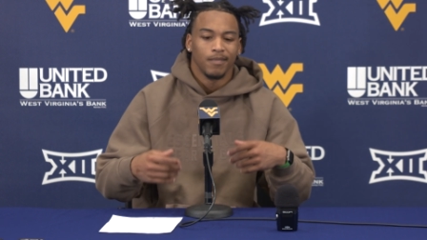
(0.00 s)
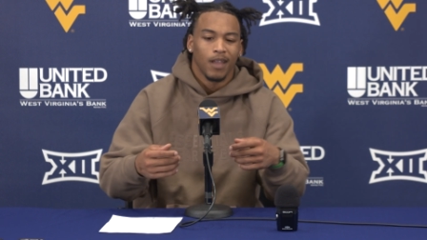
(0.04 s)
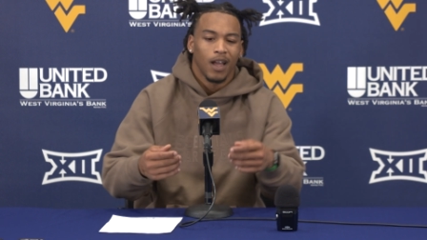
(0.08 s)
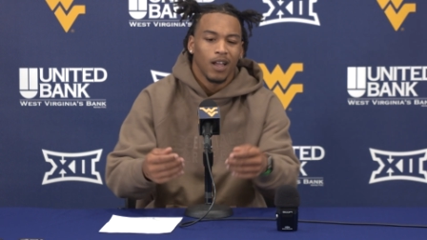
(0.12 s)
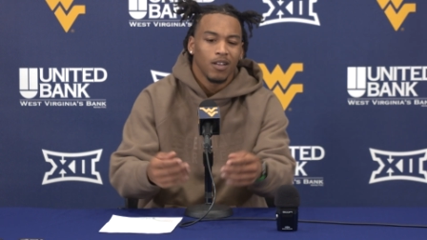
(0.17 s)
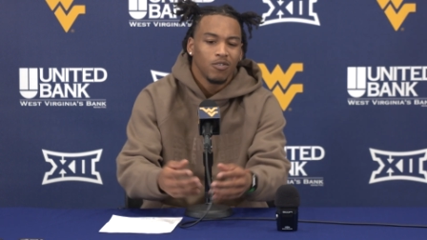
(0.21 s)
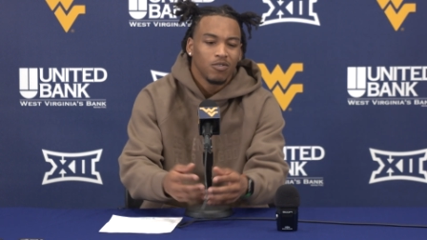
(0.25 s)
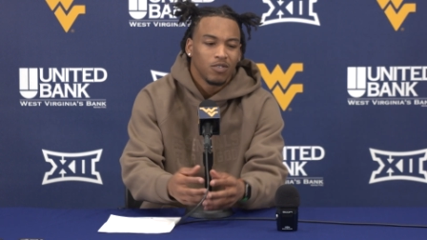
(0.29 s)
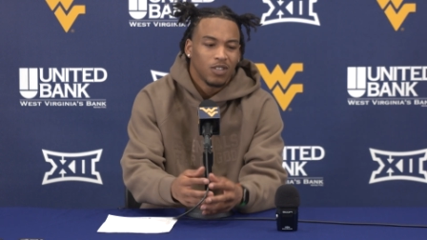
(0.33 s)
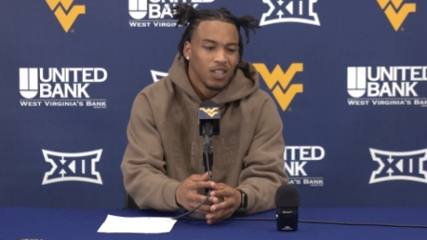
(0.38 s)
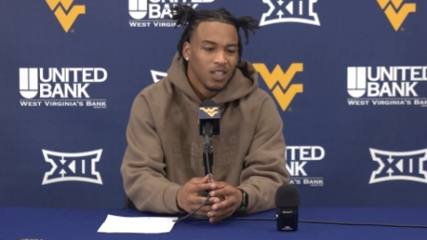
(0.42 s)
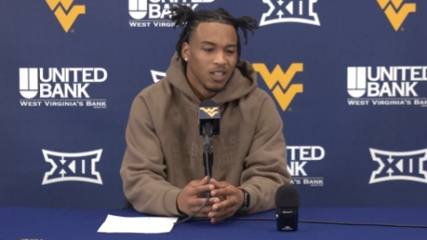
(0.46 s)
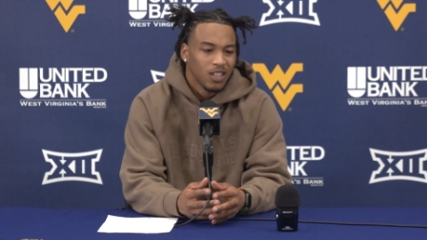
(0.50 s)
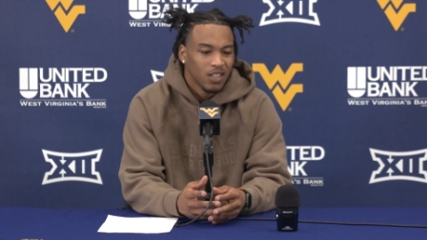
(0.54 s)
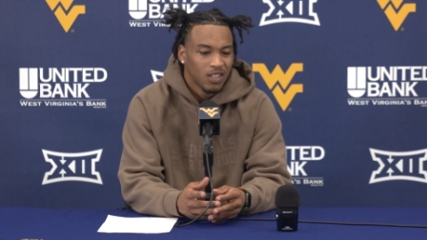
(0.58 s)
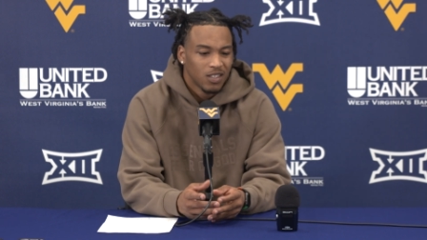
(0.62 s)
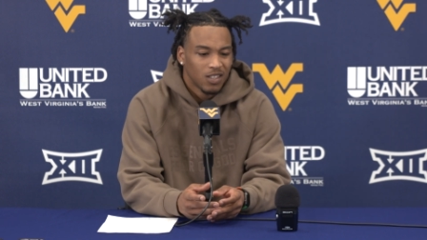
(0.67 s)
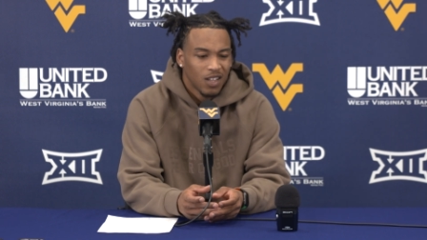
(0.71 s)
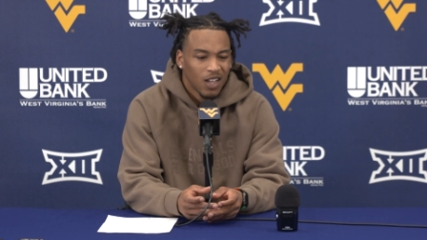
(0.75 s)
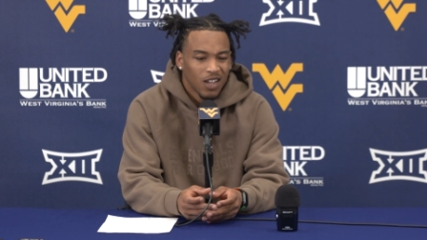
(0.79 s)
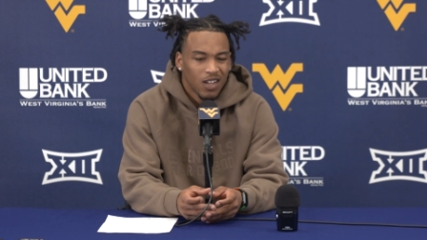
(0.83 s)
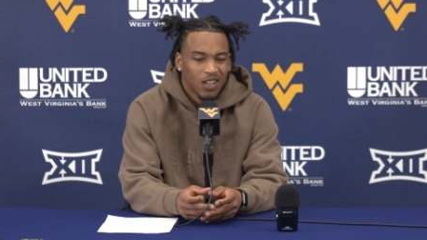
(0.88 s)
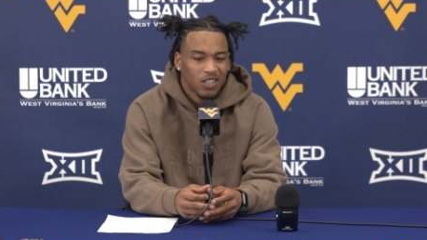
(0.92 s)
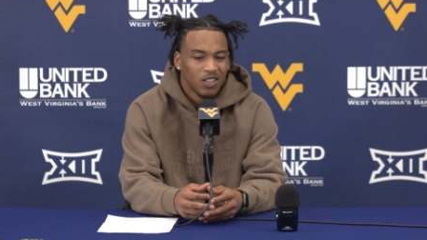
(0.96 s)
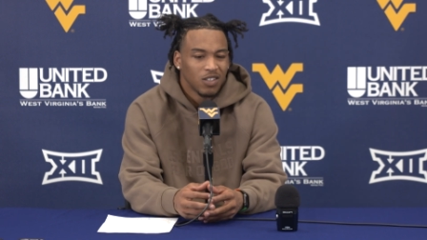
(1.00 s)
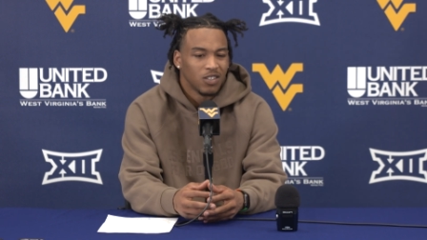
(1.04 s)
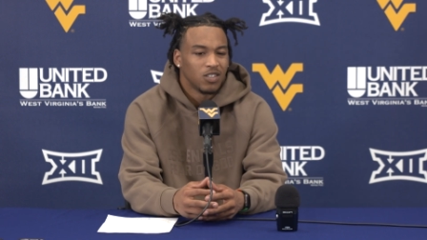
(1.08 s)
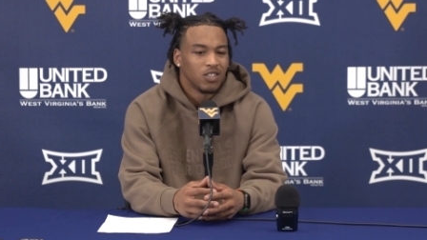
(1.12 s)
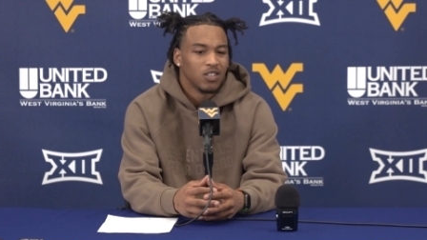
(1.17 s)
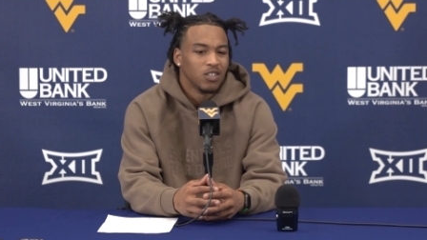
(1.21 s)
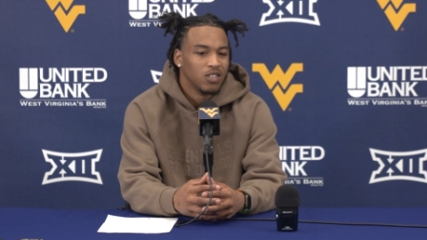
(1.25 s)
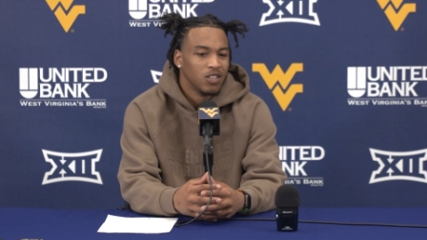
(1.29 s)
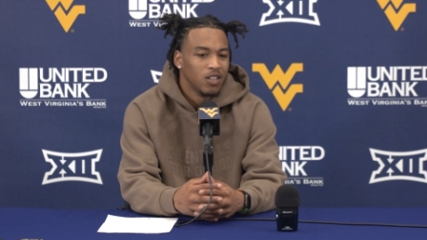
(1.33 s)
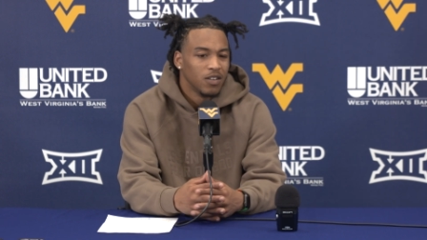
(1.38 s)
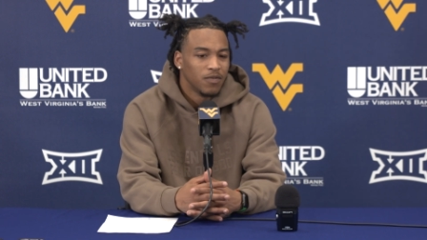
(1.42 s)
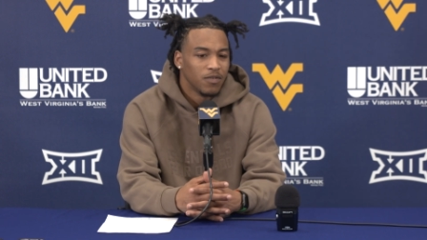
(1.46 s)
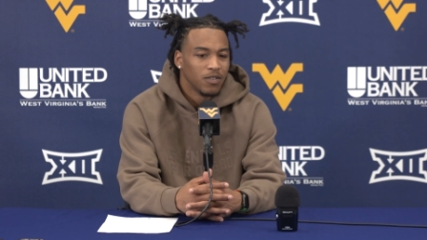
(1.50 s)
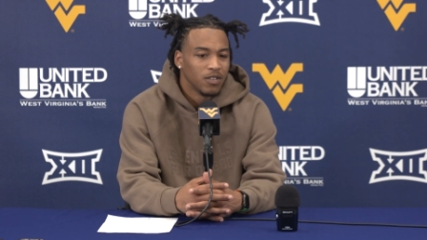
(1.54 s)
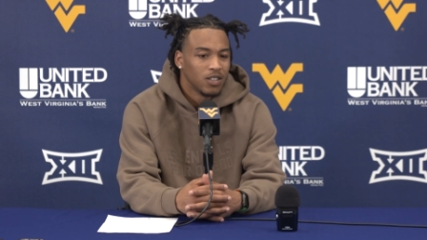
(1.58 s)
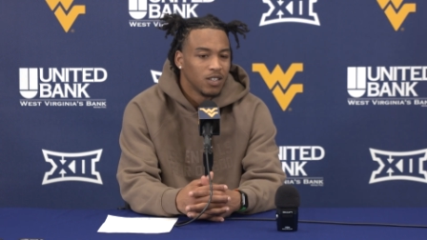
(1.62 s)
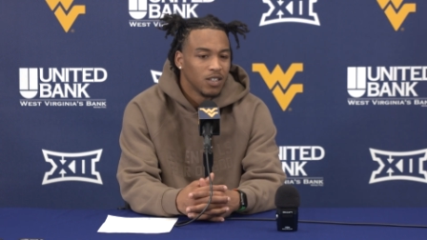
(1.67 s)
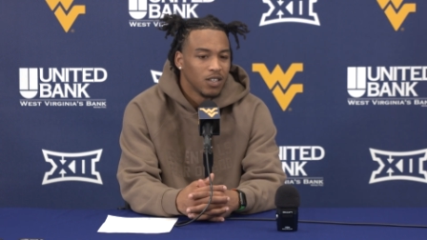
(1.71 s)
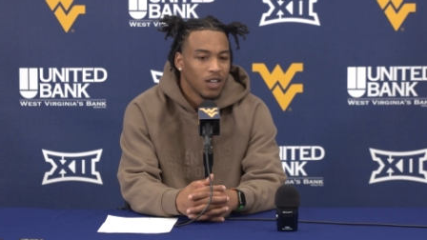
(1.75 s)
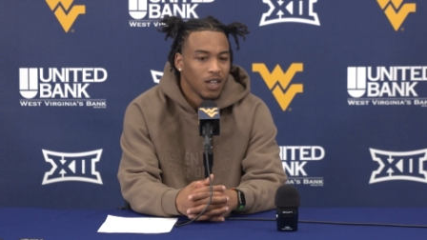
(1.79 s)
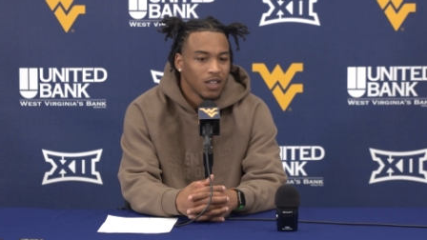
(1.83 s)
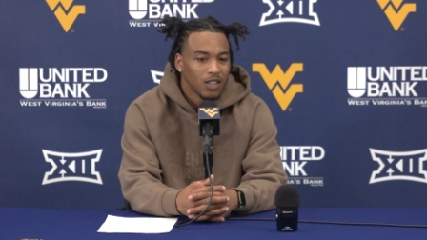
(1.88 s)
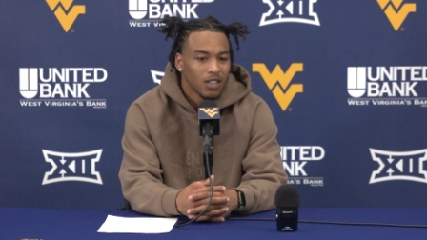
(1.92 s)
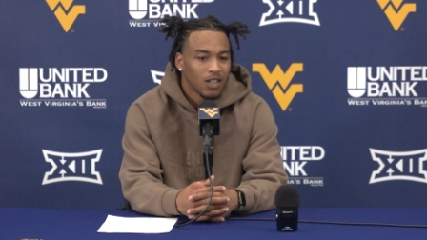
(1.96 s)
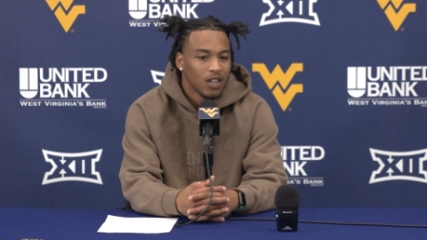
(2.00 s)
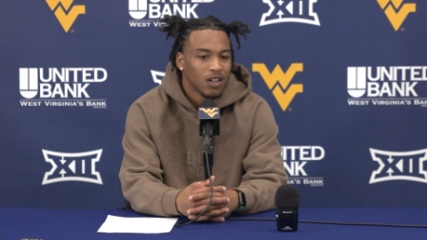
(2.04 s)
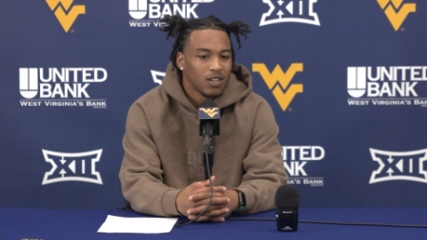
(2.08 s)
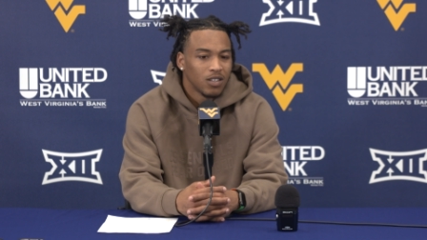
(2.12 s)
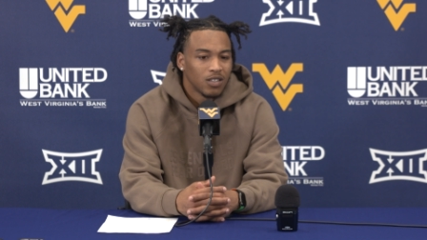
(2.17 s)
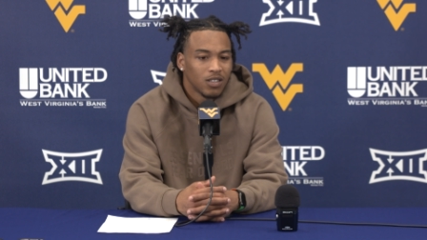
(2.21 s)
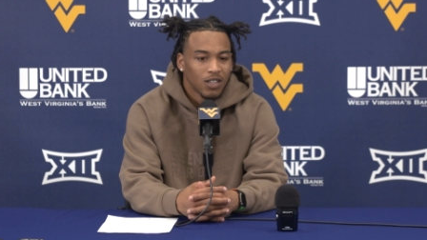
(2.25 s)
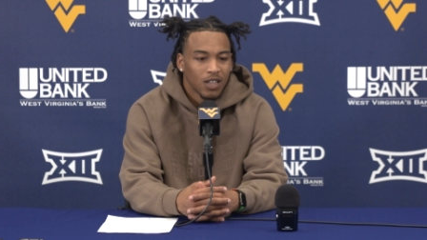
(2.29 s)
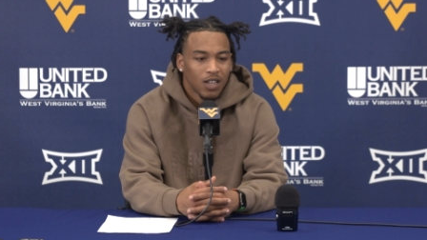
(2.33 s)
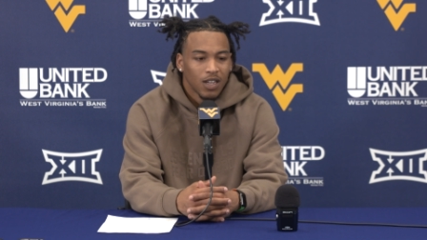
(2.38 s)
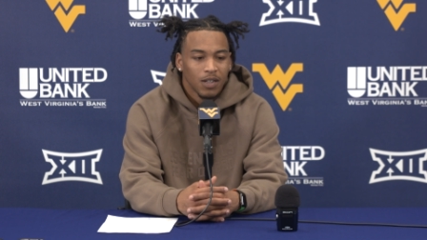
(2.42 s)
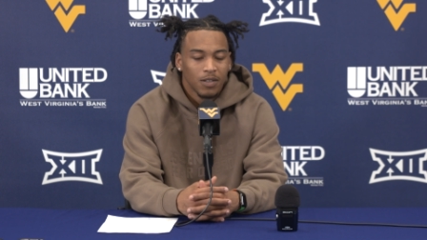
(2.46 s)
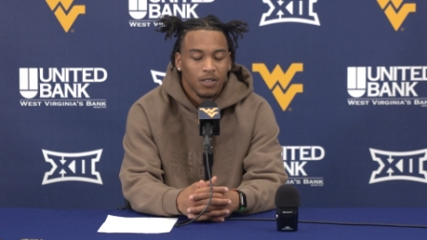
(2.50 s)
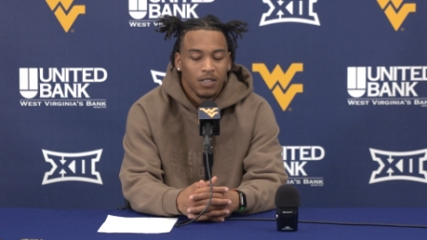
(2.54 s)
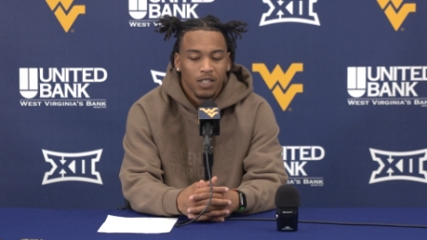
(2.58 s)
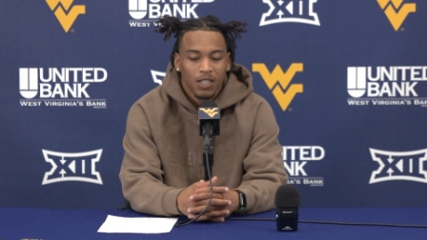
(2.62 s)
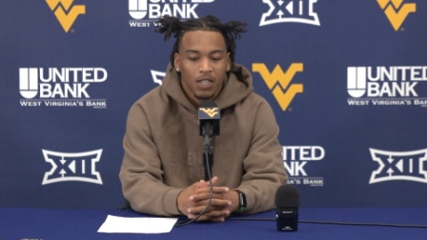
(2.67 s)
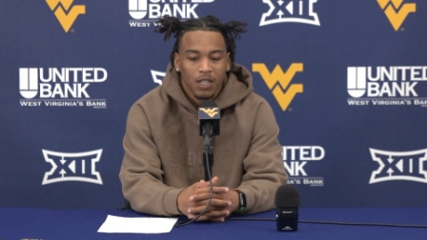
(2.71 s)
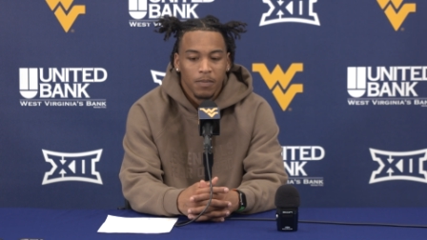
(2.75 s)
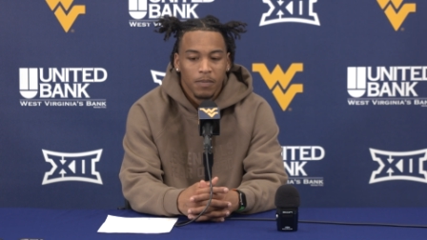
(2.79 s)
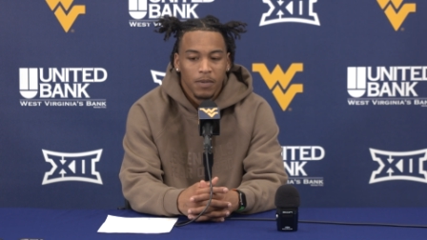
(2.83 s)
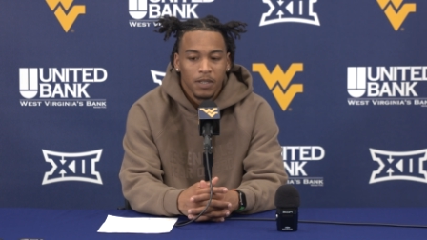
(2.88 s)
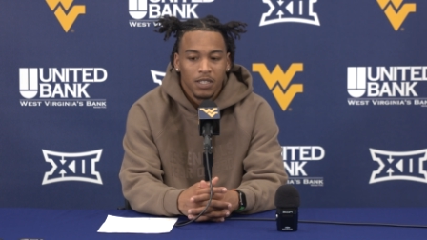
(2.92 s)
I don't think it, they're just a different team. I think they're the same team.